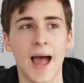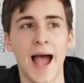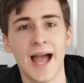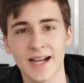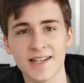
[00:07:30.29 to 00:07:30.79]

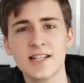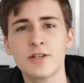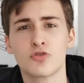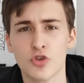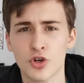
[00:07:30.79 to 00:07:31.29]
I
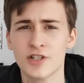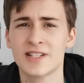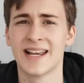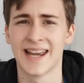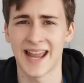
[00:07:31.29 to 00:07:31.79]
actually grew
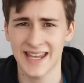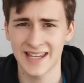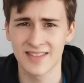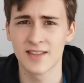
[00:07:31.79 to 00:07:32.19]
to like